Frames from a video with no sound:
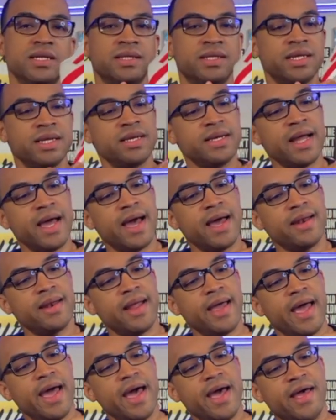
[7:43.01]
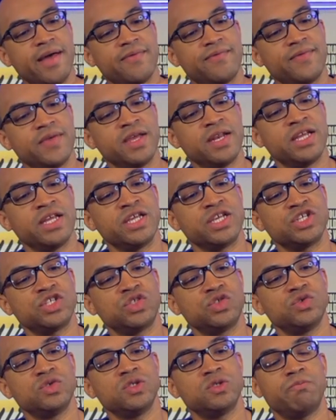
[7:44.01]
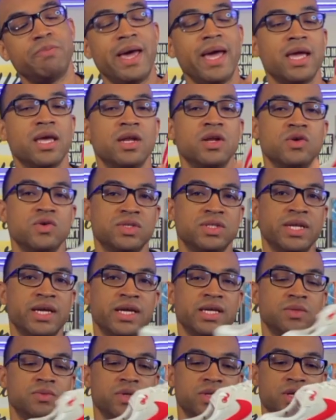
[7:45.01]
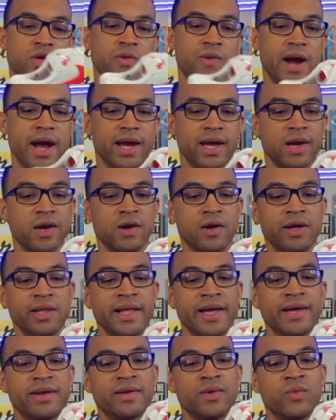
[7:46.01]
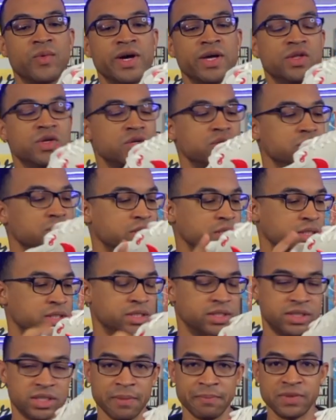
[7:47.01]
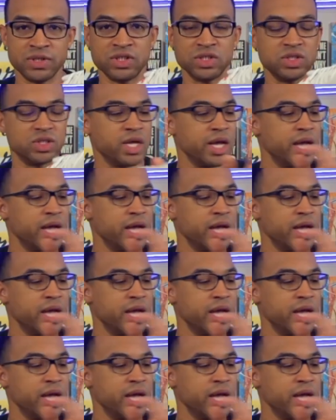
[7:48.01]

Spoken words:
did not have any issues back in those days with the cracking and all that and the weather, the temperatures,